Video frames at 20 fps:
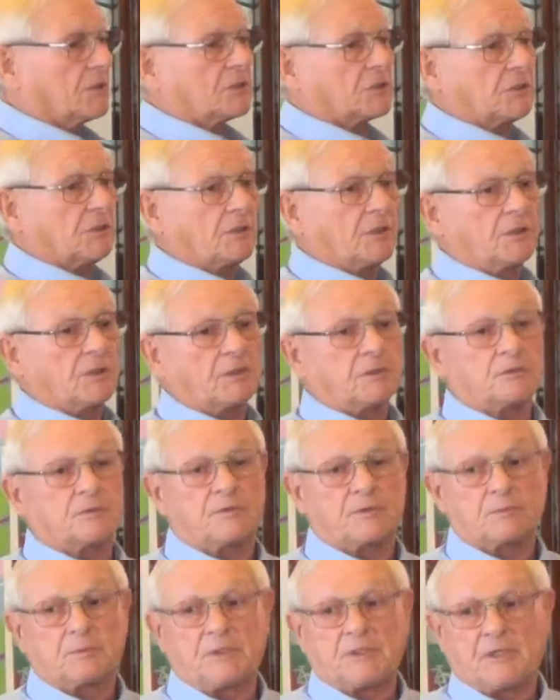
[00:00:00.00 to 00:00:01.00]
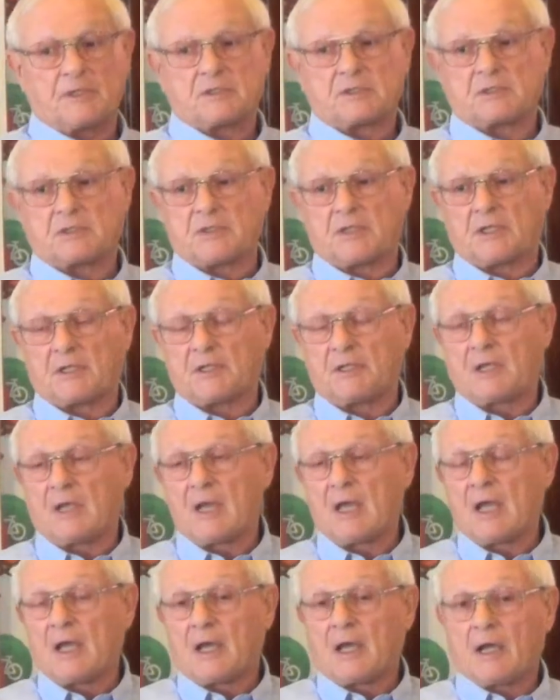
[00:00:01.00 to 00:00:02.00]
what's going on over at PSTA.
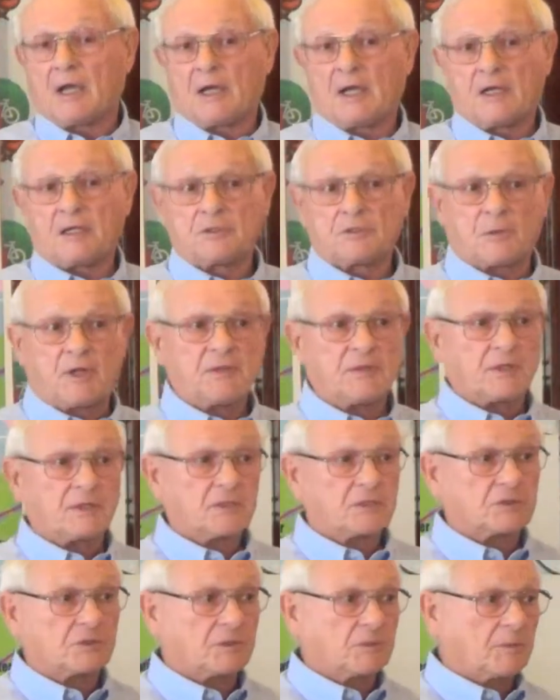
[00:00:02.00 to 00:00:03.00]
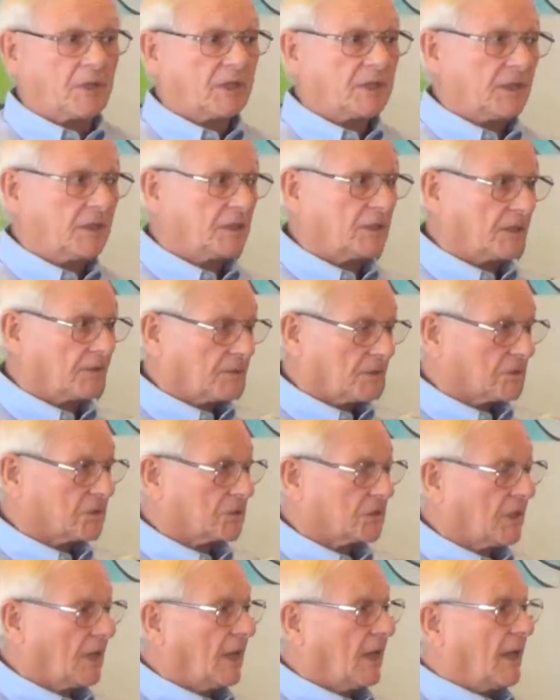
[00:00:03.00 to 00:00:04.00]
Do I think that's going to make any
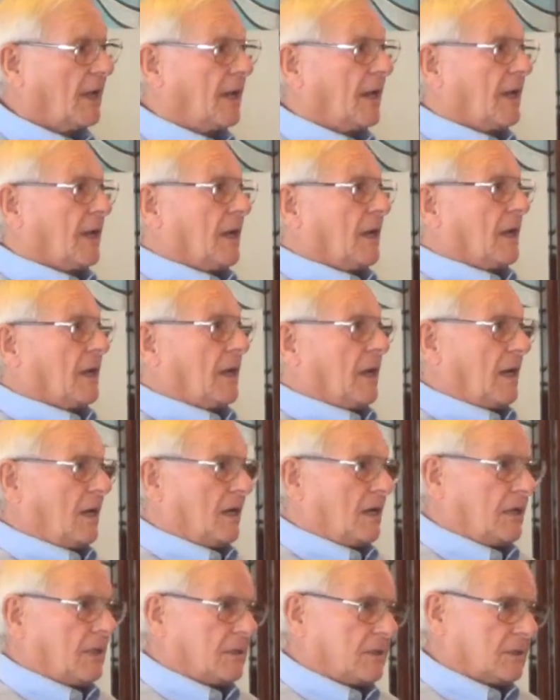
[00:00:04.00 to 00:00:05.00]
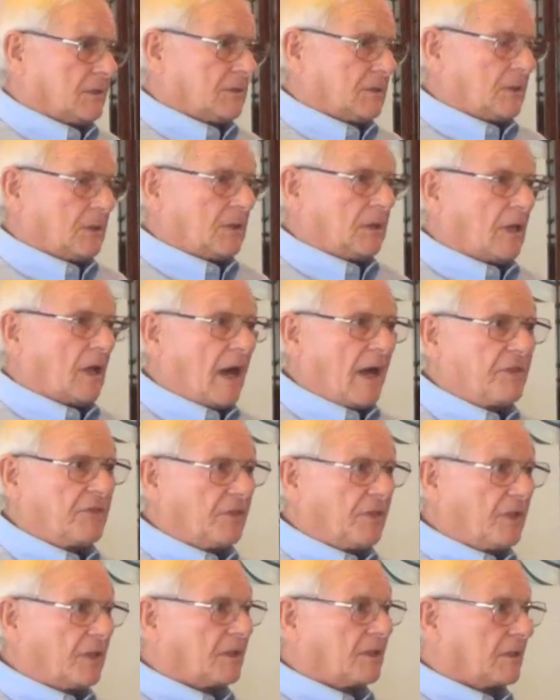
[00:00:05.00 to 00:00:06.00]
difference? I
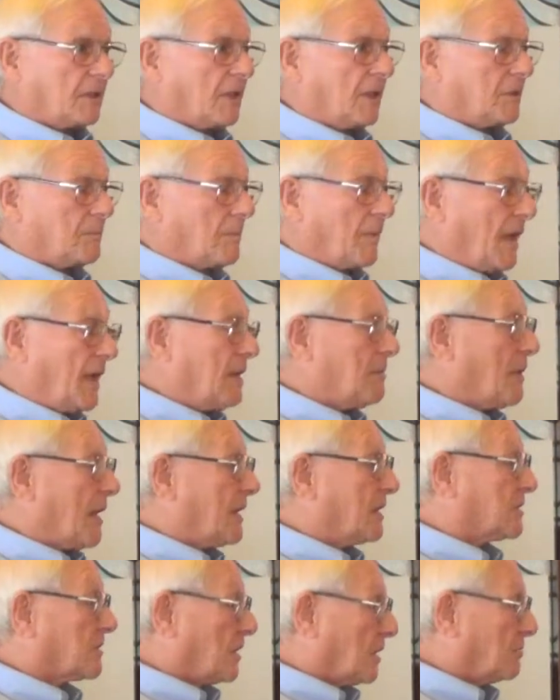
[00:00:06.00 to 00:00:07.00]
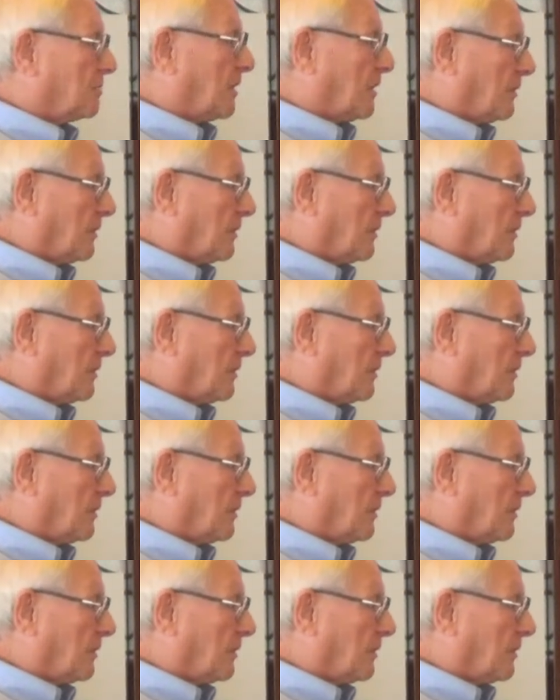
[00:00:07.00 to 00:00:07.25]
think it may make some